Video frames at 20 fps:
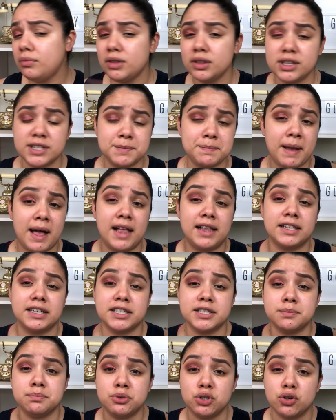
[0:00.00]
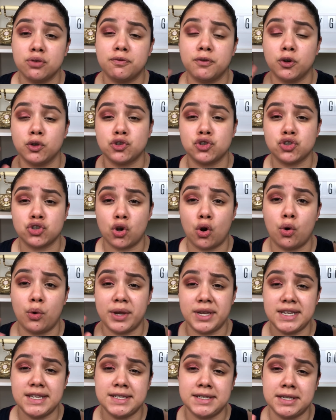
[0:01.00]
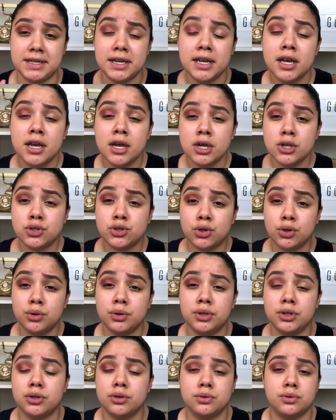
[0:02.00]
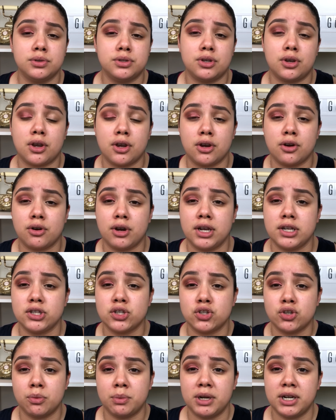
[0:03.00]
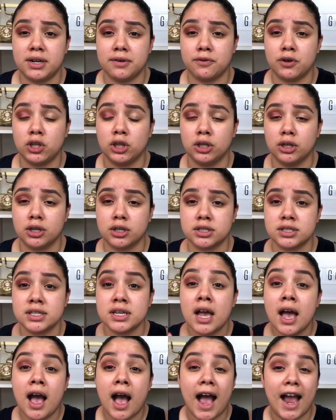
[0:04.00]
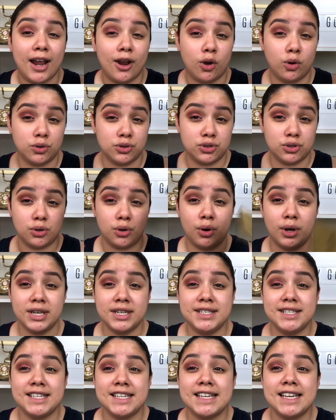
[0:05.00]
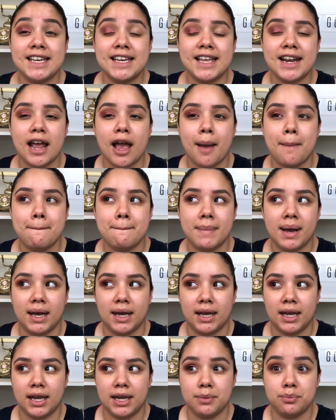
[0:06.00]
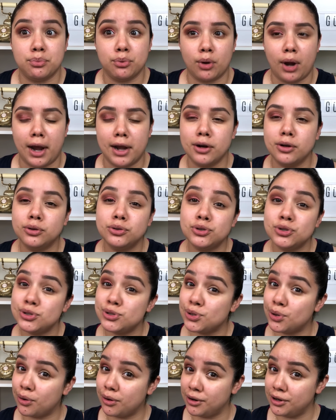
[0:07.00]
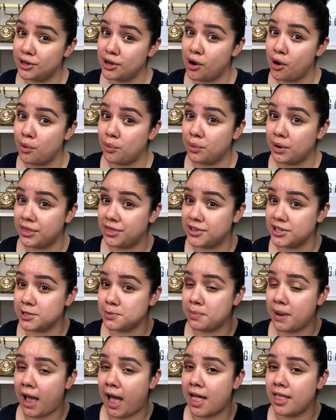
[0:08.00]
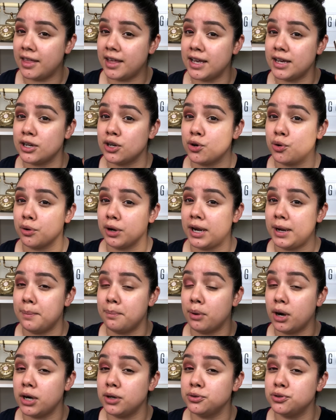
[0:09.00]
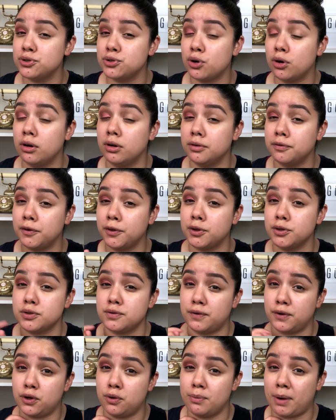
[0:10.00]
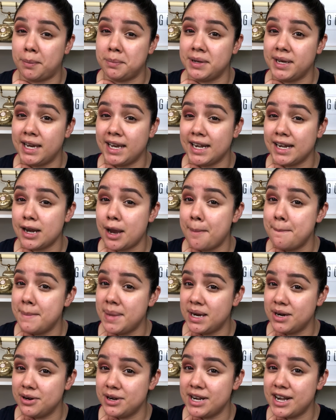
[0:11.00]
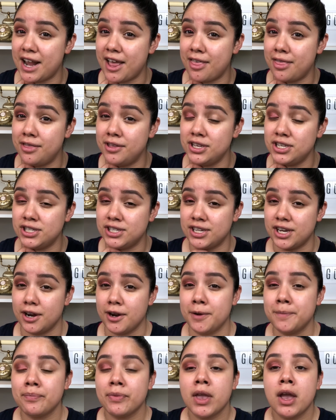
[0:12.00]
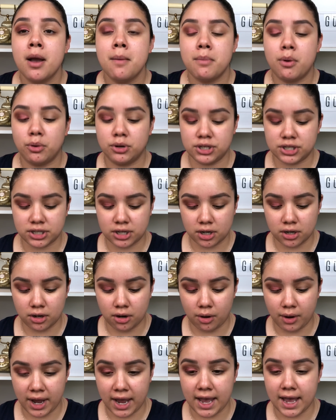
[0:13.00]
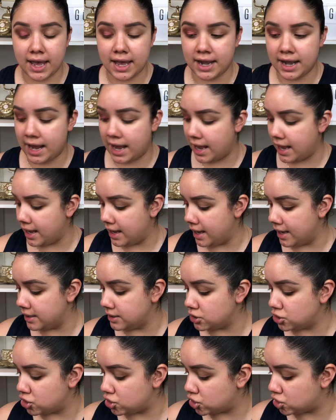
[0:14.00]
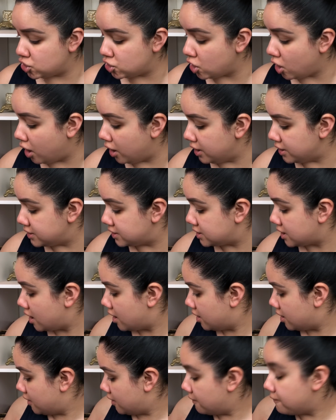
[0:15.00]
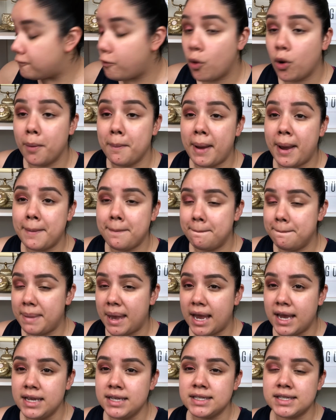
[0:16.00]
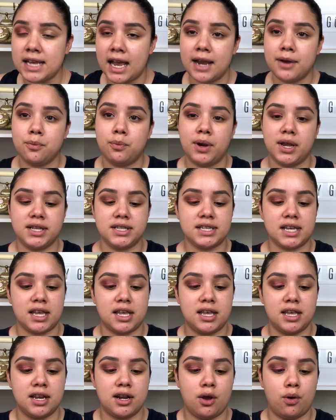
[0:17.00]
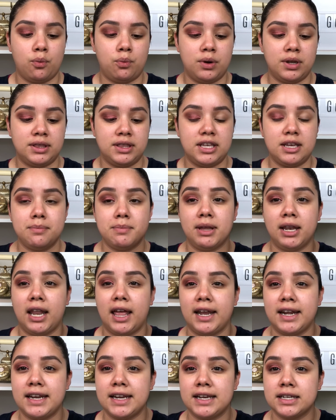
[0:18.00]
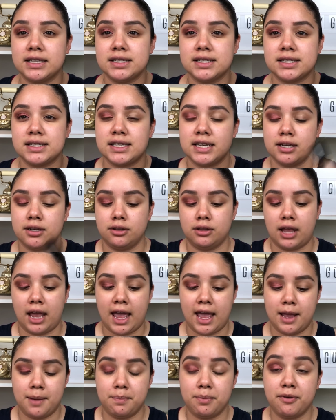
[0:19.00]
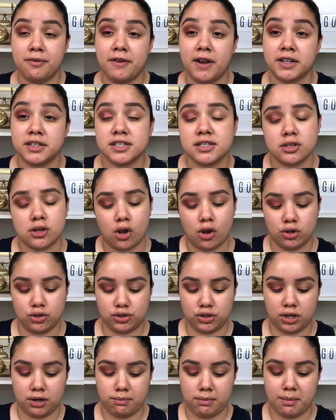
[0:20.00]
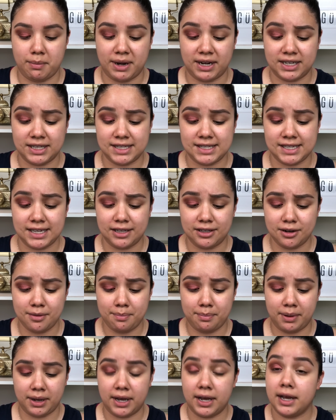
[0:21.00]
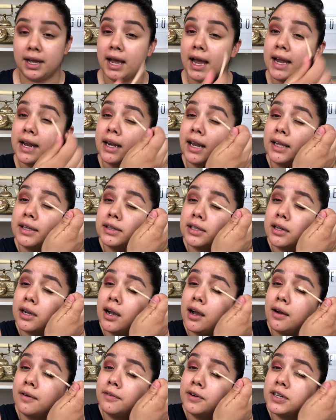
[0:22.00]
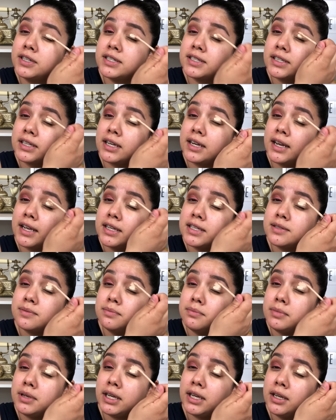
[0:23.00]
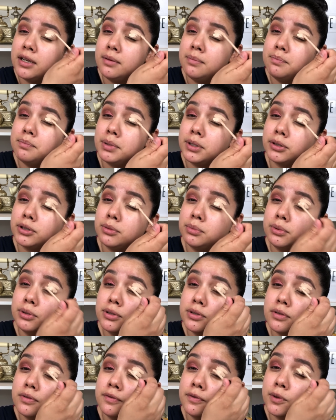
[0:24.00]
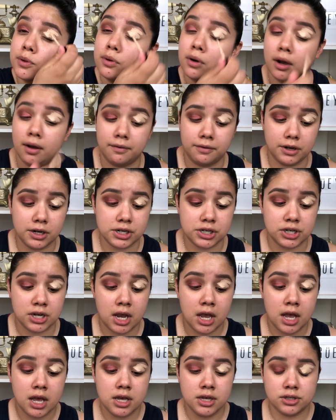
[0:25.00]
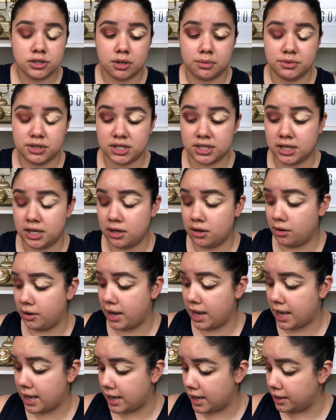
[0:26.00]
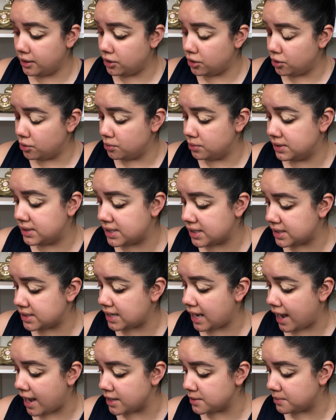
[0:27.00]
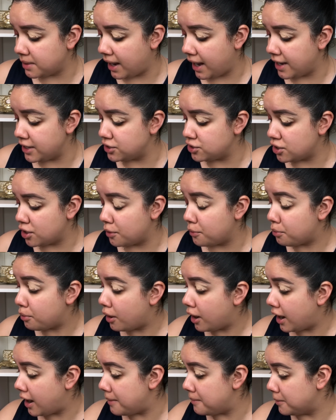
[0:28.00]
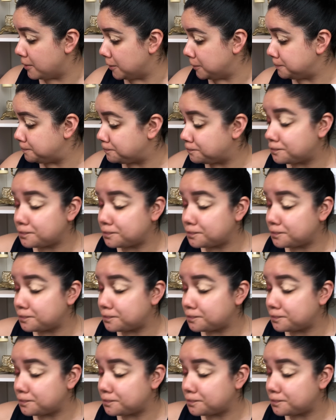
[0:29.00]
This palette is beautiful, so easy to use. You can create so many different looks. I also did my bridal tutorial with this palette, a great bridal tutorial for those of you who might be getting married this year. But we're just gonna go ahead and start. For my base, I went in with the Milani Conceal and Perfect. This is also going to be my concealer, but I like the coverage. It's like a nice medium, buildable to full coverage. So I'm just going to go ahead and use this as my eyeshadow primer.